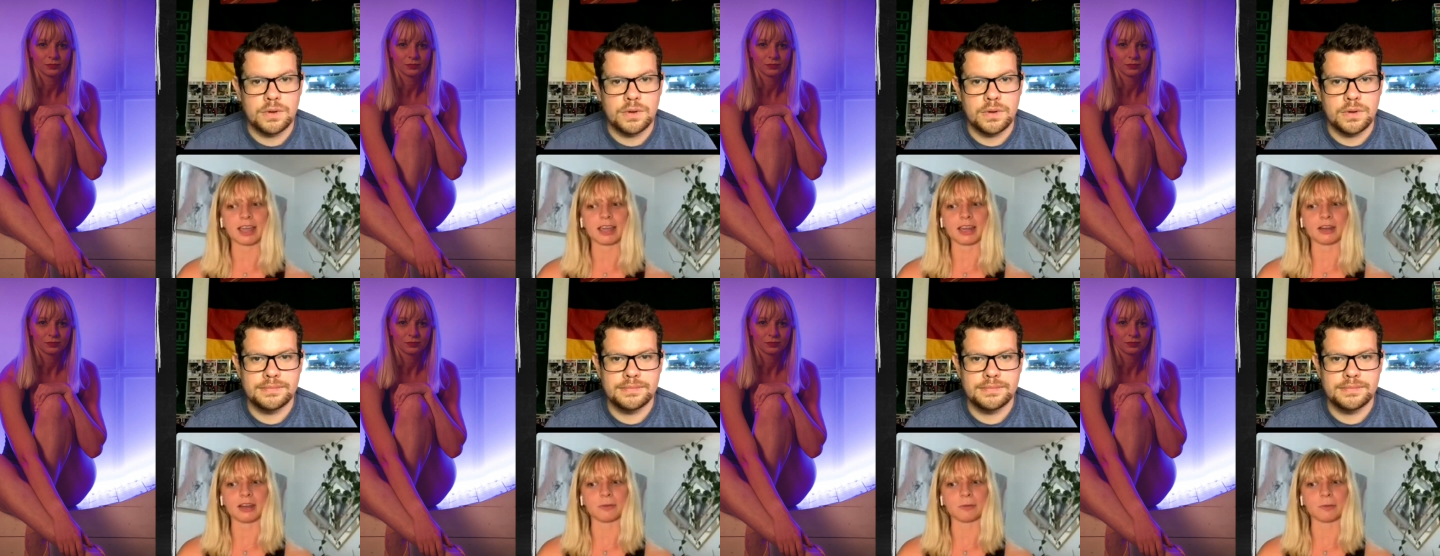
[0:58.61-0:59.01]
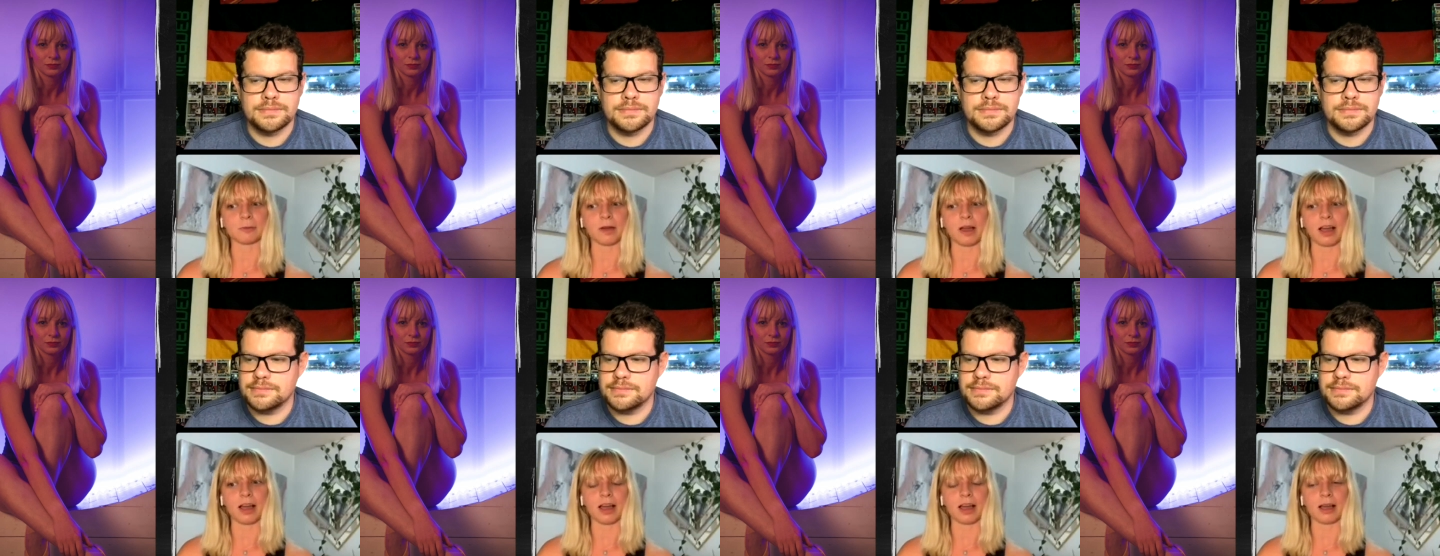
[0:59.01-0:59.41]

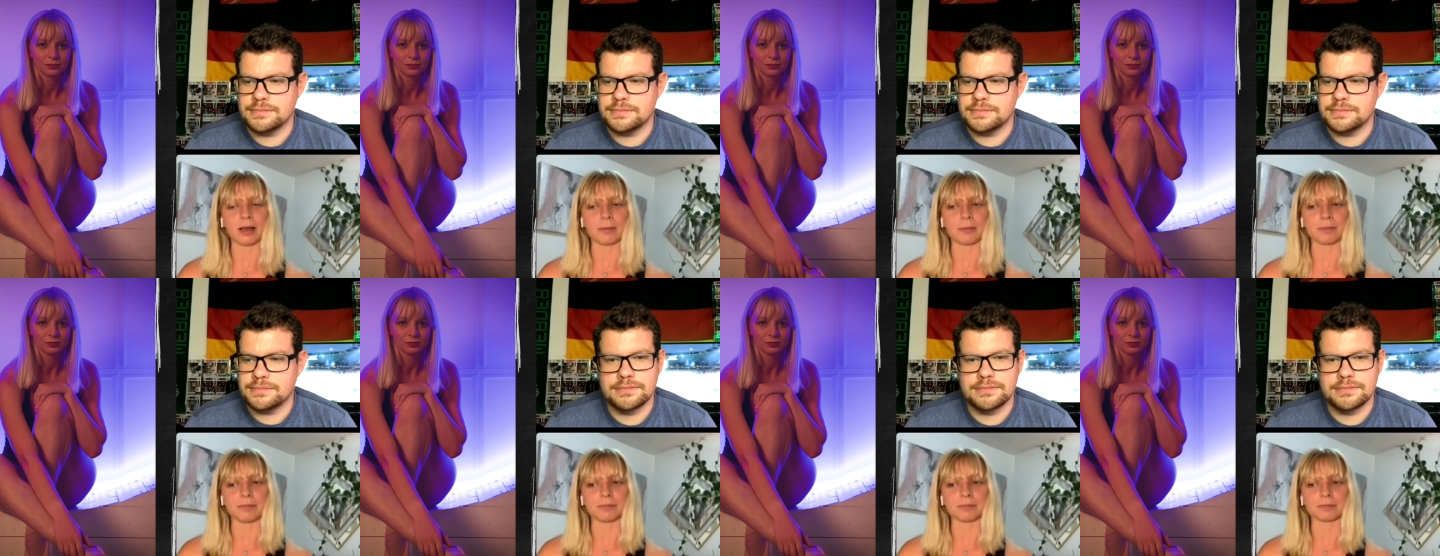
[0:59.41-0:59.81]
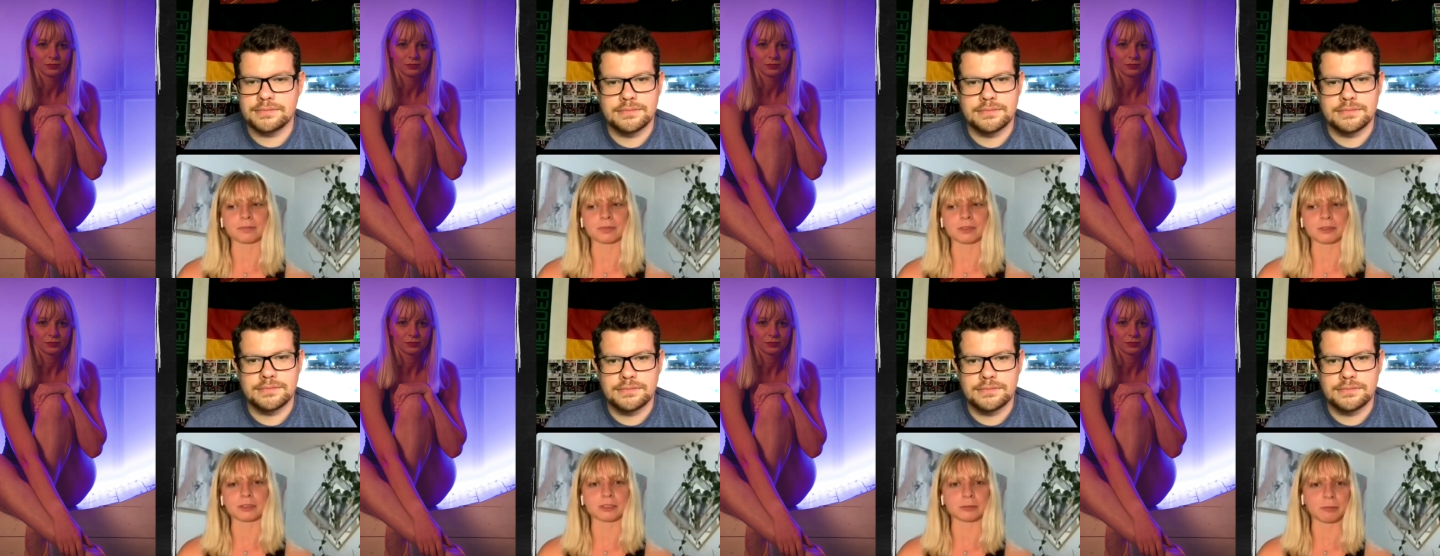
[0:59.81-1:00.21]
Speaker 1: and
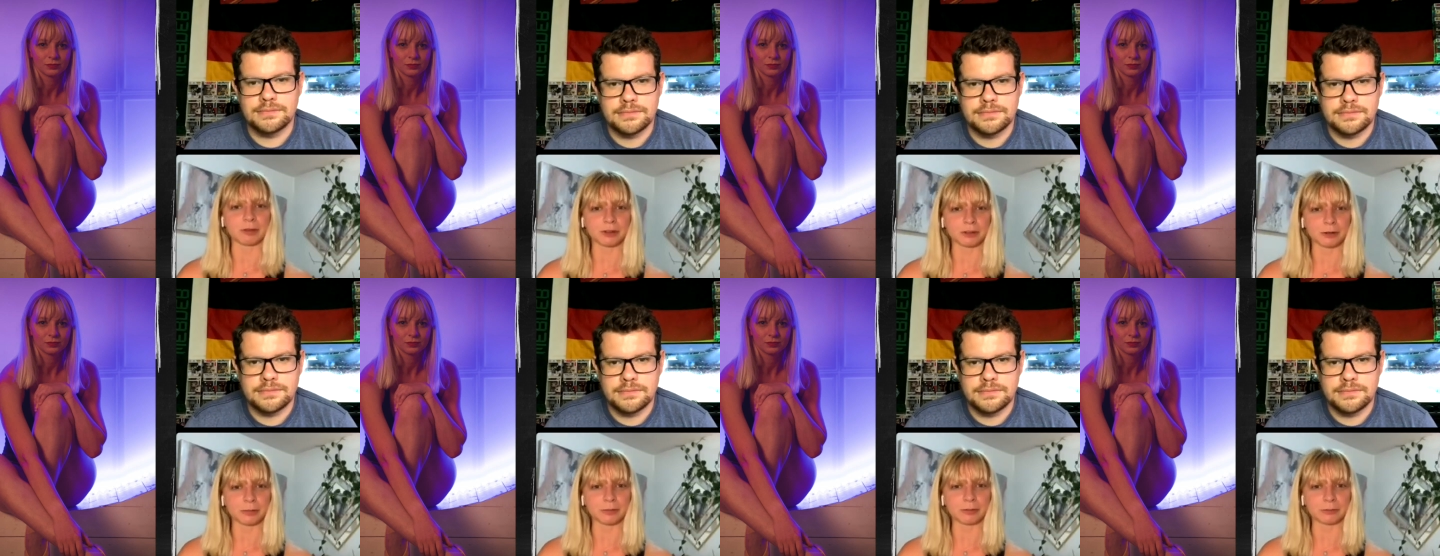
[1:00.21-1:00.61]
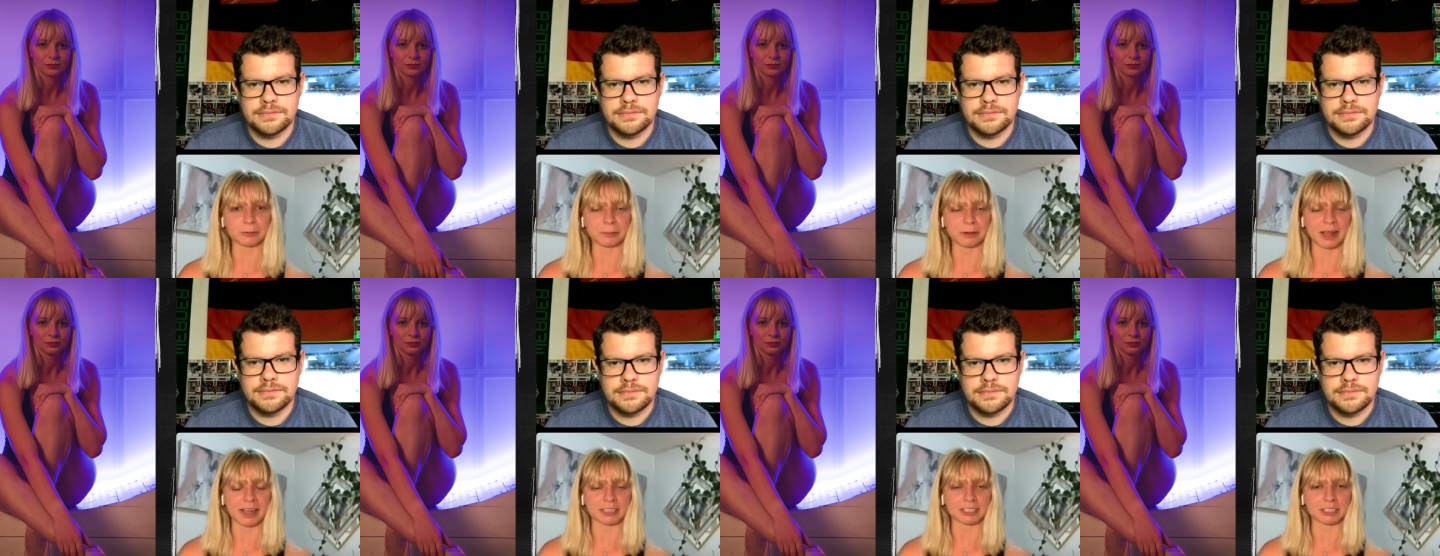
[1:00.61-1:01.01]
our small
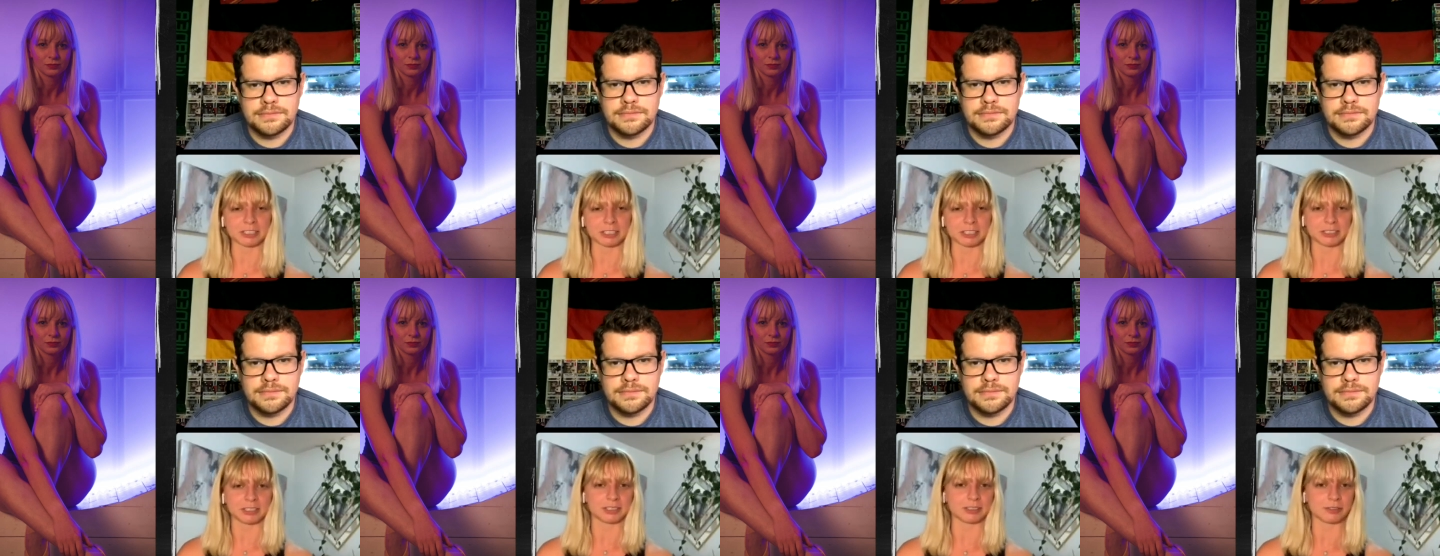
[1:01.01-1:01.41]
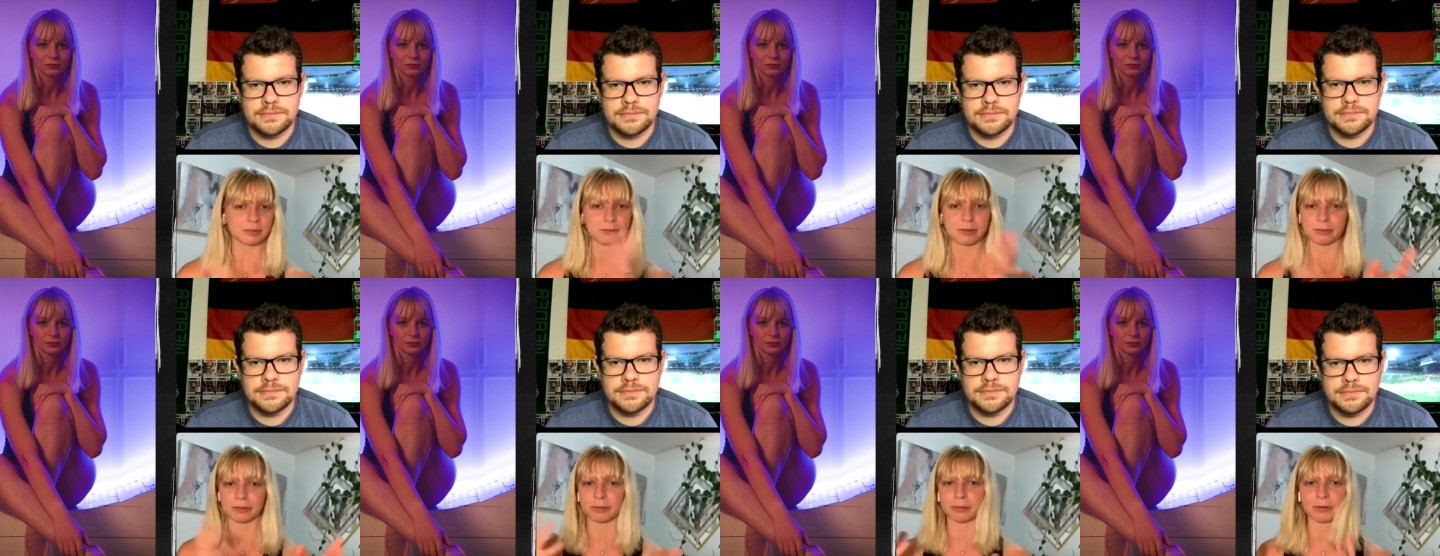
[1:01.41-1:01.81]
group of
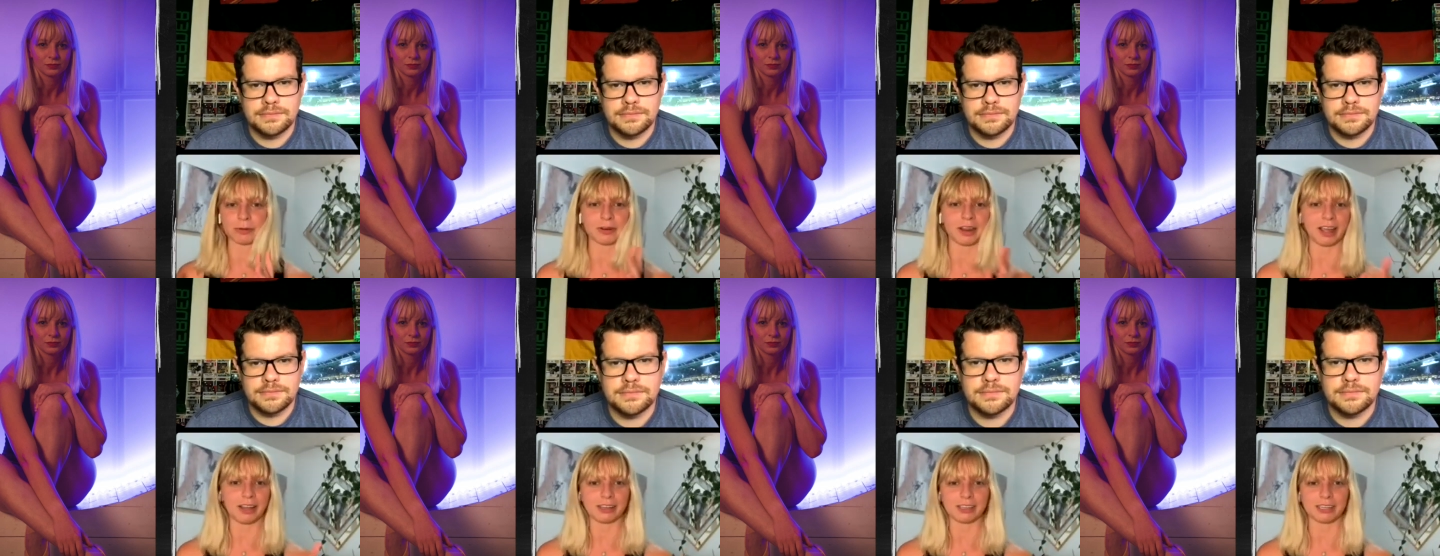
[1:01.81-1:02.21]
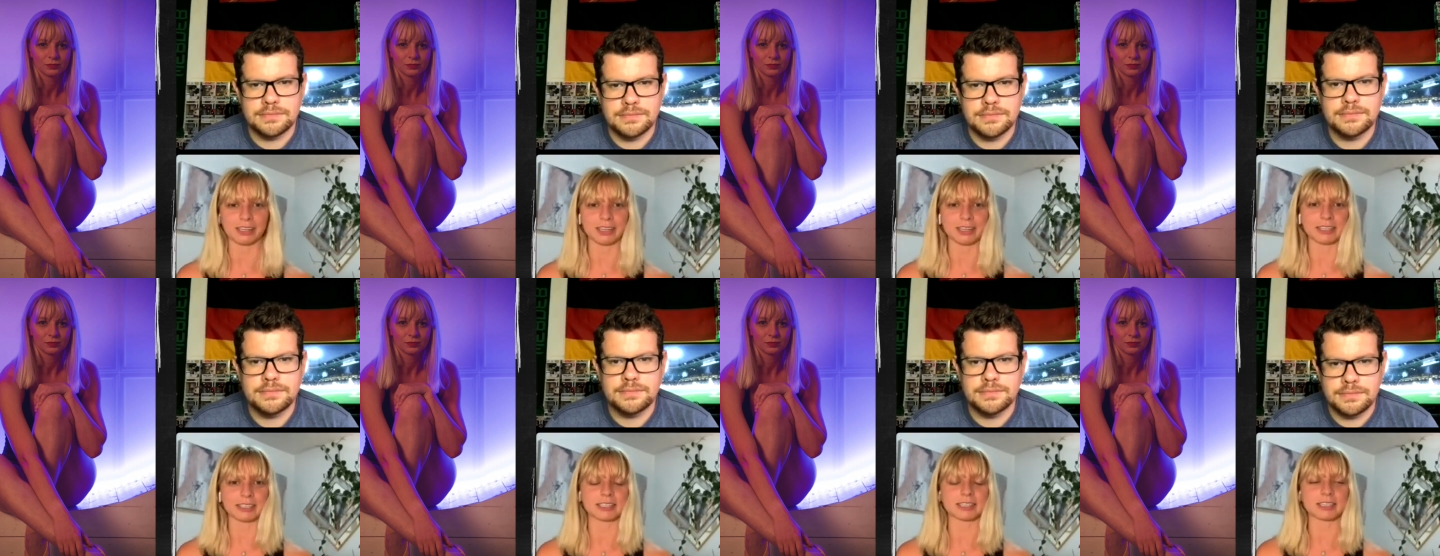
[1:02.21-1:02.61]
practitioners from different
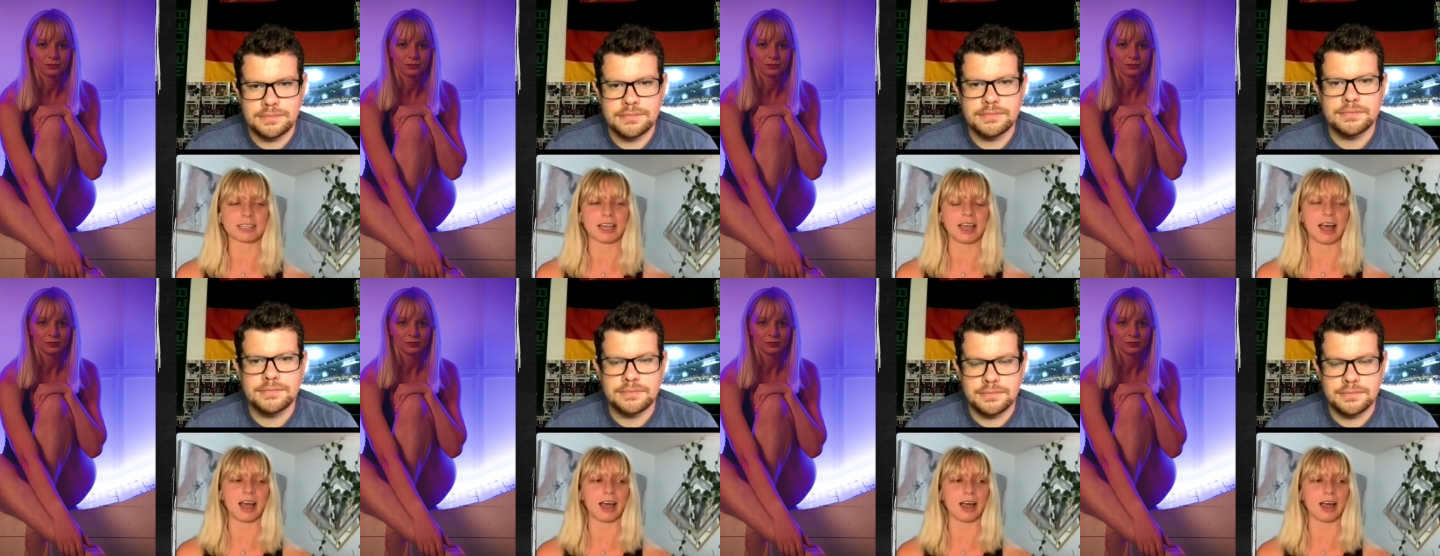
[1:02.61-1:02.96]
modalities